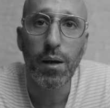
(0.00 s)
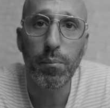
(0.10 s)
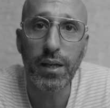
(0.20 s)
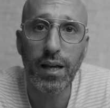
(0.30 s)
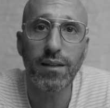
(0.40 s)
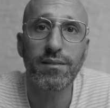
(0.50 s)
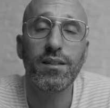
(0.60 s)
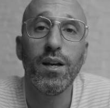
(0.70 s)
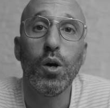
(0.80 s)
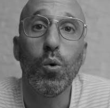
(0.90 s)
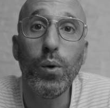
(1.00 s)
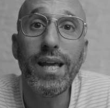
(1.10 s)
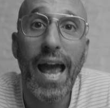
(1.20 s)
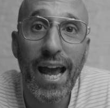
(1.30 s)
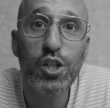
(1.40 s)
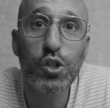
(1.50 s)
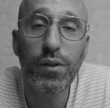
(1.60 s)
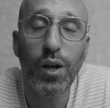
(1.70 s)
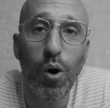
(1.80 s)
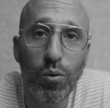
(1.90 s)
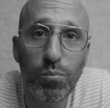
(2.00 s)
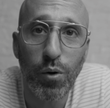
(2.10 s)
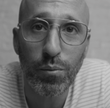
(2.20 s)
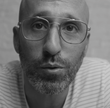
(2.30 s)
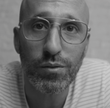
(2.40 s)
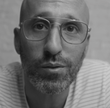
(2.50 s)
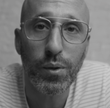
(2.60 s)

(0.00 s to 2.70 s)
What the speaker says: because we actually own Boerboels.